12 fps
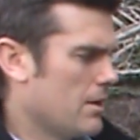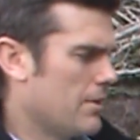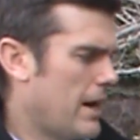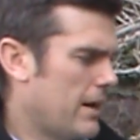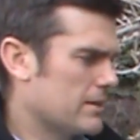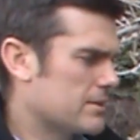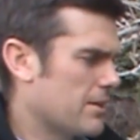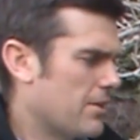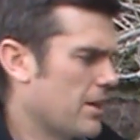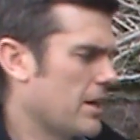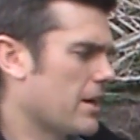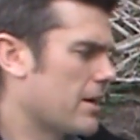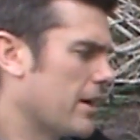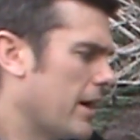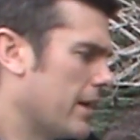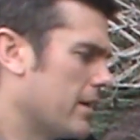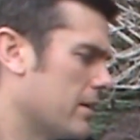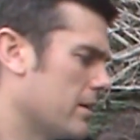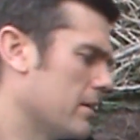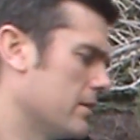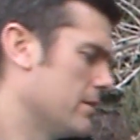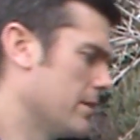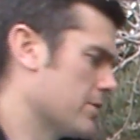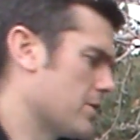That's a thinning cut.
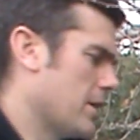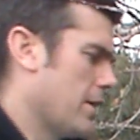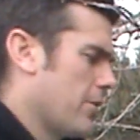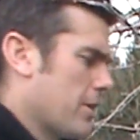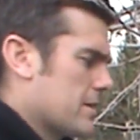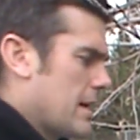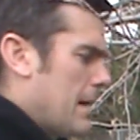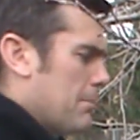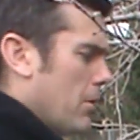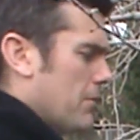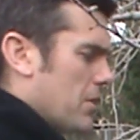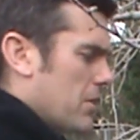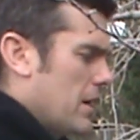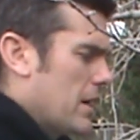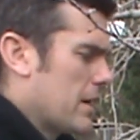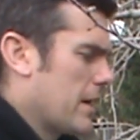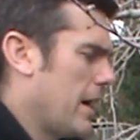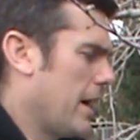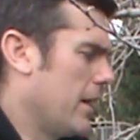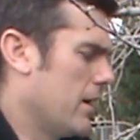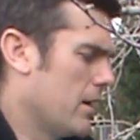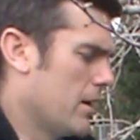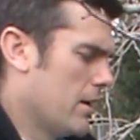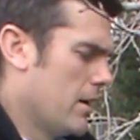Here's another example of a thinning cut.
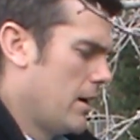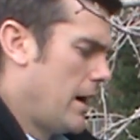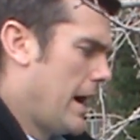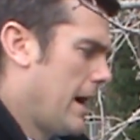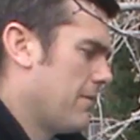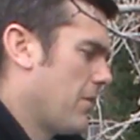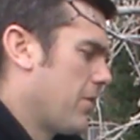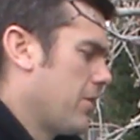I have